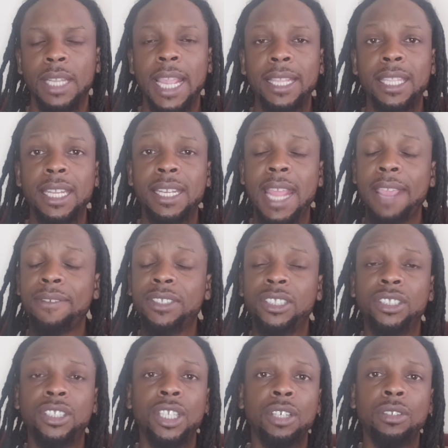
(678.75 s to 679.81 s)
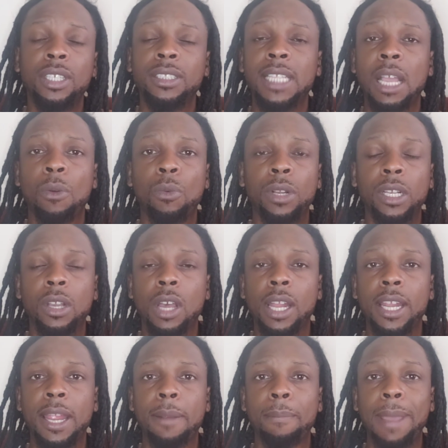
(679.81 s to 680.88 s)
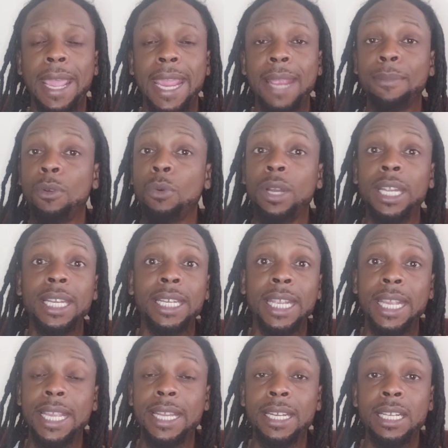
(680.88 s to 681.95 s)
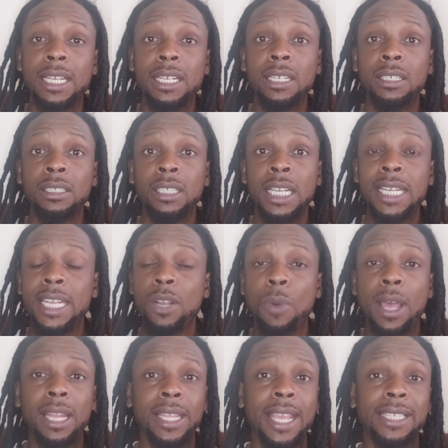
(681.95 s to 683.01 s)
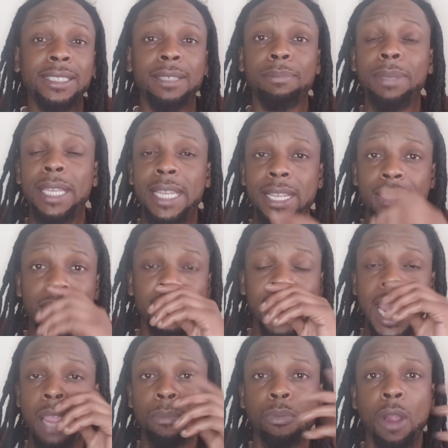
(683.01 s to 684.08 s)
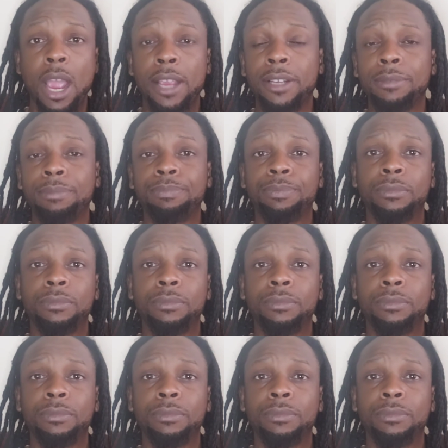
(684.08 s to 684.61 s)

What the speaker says: Anthony Davis still does not want to go out there and bang, but when he did well against Embiid the game prior.